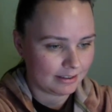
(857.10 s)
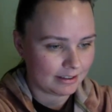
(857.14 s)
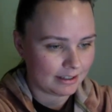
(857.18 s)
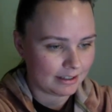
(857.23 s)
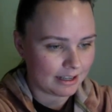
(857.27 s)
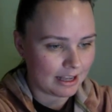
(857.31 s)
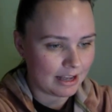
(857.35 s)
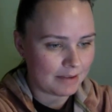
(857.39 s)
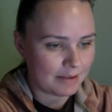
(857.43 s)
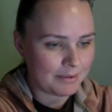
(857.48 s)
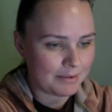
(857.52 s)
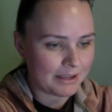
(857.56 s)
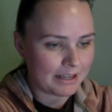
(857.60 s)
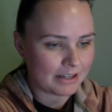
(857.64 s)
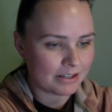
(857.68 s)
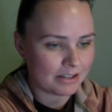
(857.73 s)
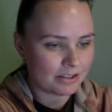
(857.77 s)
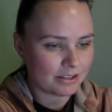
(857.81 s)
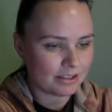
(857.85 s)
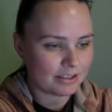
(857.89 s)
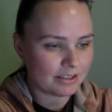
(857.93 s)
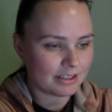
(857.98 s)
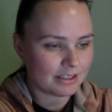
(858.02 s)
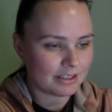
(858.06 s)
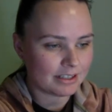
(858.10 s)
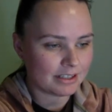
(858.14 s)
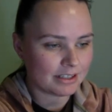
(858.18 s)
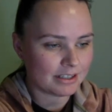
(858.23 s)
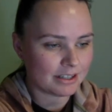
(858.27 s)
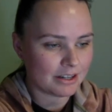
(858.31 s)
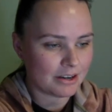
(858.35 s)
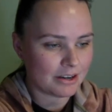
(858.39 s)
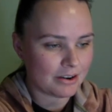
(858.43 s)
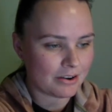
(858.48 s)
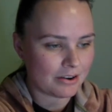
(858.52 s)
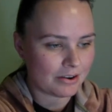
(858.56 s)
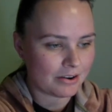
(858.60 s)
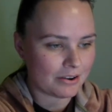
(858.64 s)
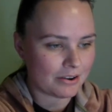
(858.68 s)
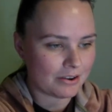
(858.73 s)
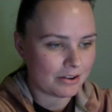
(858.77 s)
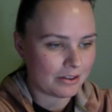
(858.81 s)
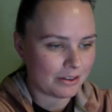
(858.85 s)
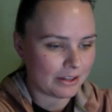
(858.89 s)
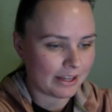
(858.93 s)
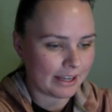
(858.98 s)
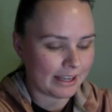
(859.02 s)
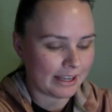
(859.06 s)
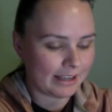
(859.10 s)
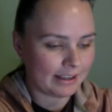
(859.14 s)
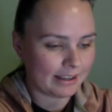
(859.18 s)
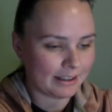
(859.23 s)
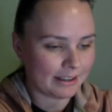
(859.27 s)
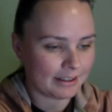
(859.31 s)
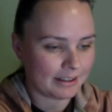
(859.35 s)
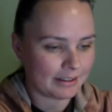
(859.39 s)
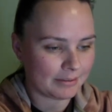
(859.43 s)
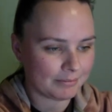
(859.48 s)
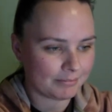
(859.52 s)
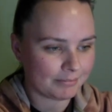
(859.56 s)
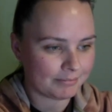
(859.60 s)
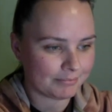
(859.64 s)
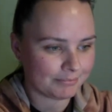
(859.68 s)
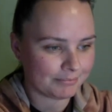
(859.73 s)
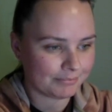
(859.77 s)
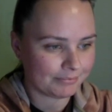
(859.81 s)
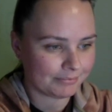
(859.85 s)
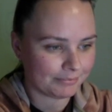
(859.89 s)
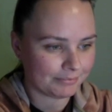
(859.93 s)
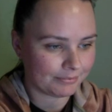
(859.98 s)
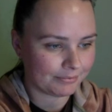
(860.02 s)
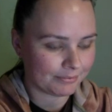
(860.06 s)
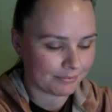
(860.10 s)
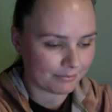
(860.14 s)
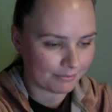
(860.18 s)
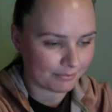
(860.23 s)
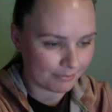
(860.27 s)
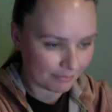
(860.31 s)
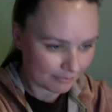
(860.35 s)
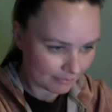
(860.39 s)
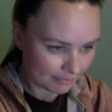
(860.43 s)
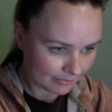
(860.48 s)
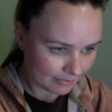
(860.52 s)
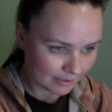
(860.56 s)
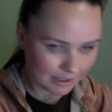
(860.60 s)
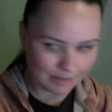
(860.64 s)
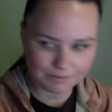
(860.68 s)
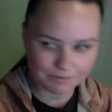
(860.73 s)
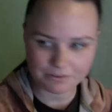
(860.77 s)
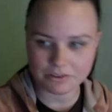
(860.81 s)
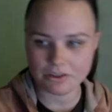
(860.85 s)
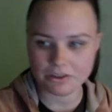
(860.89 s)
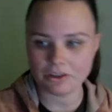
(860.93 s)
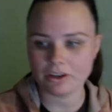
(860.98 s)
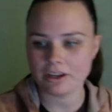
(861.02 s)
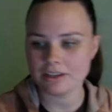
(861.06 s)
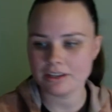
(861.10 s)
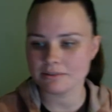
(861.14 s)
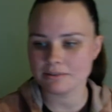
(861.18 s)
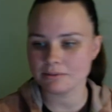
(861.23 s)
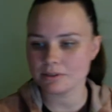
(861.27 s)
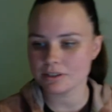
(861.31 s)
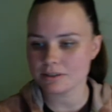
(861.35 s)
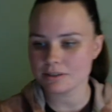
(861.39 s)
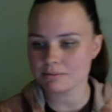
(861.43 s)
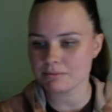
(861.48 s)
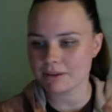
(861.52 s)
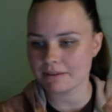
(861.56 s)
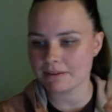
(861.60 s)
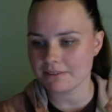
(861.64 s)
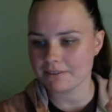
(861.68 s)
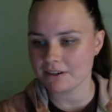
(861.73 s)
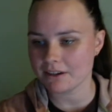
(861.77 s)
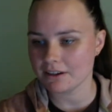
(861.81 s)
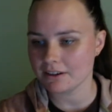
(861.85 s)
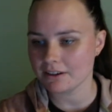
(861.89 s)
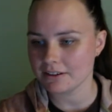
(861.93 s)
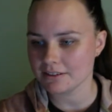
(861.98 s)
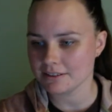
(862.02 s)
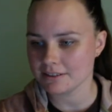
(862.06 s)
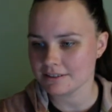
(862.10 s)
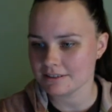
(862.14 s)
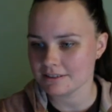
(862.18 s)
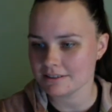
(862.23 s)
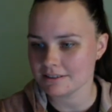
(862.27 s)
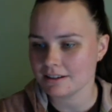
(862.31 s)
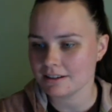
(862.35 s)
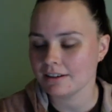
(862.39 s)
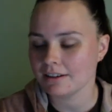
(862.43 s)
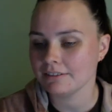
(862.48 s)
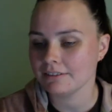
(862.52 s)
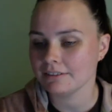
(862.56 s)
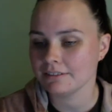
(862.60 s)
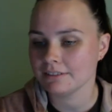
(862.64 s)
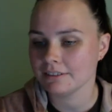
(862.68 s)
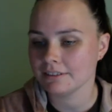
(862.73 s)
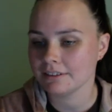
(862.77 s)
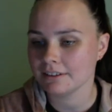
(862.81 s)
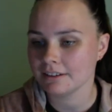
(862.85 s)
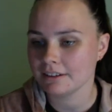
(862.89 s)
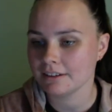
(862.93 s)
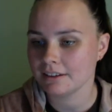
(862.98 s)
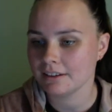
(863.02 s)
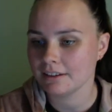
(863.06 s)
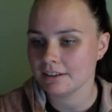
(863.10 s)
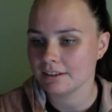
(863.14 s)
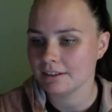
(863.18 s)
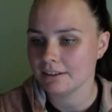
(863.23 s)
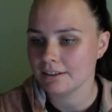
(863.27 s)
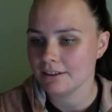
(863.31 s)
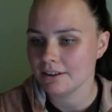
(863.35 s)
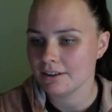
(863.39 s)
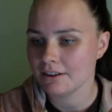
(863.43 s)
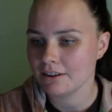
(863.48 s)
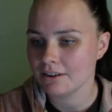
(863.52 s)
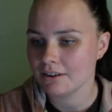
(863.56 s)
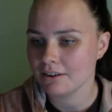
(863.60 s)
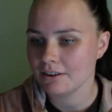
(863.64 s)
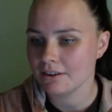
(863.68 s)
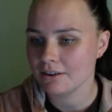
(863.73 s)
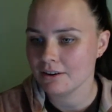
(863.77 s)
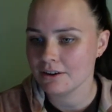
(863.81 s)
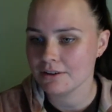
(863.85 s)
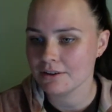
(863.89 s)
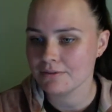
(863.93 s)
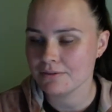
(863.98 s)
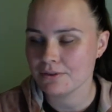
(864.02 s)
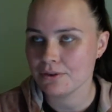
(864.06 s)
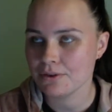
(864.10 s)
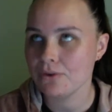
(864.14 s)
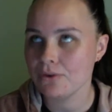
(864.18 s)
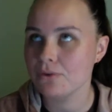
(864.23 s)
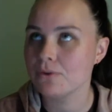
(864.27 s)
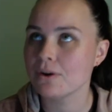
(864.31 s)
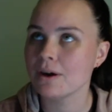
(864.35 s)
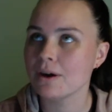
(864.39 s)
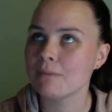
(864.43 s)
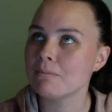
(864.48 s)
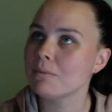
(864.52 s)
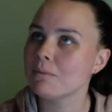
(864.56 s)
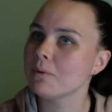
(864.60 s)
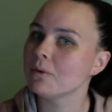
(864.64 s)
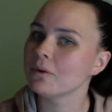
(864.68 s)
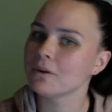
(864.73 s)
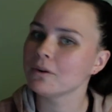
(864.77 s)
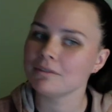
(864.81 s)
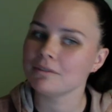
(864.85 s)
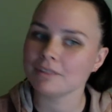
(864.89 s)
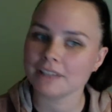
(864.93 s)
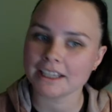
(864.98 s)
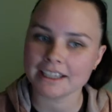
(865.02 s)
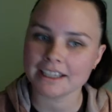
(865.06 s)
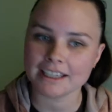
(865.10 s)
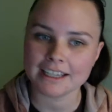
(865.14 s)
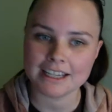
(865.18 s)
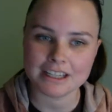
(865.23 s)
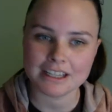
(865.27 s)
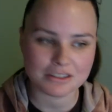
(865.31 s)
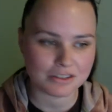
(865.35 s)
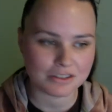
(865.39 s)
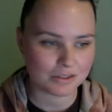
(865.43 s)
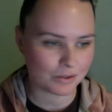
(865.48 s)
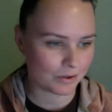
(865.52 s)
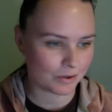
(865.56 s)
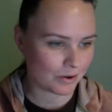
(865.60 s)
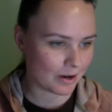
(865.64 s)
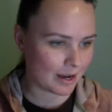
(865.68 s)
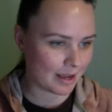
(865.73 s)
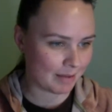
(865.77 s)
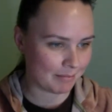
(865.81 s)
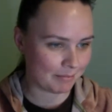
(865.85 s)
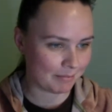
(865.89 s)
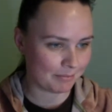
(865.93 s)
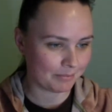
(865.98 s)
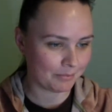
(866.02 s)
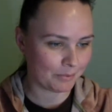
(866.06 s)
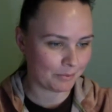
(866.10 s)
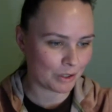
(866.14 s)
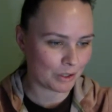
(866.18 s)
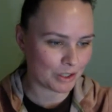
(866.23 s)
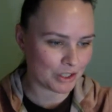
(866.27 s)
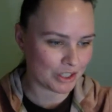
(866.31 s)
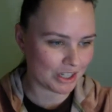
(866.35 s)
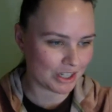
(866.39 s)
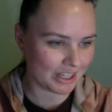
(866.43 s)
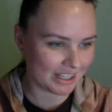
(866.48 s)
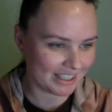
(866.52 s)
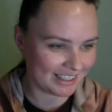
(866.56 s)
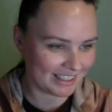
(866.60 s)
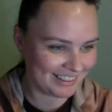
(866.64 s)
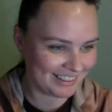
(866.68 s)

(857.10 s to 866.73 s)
I'd be interested to know, like, if you guys watch my videos and stuff, or if you are more of like an Instagram watcher.